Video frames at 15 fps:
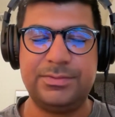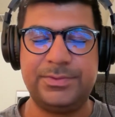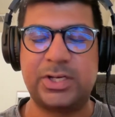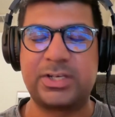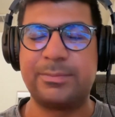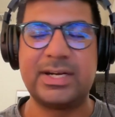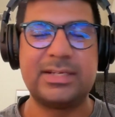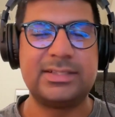
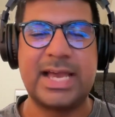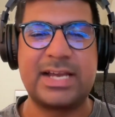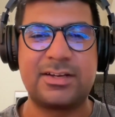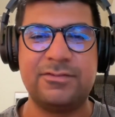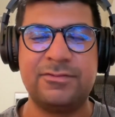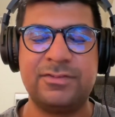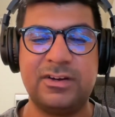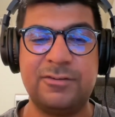talking about a lack
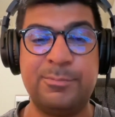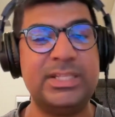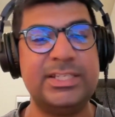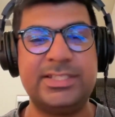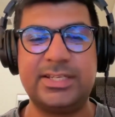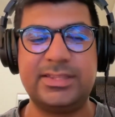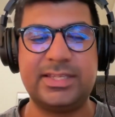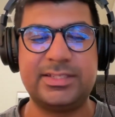of
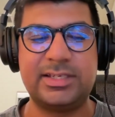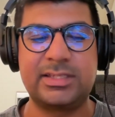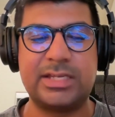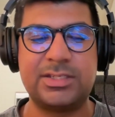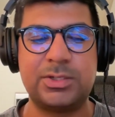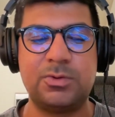policing and things like that.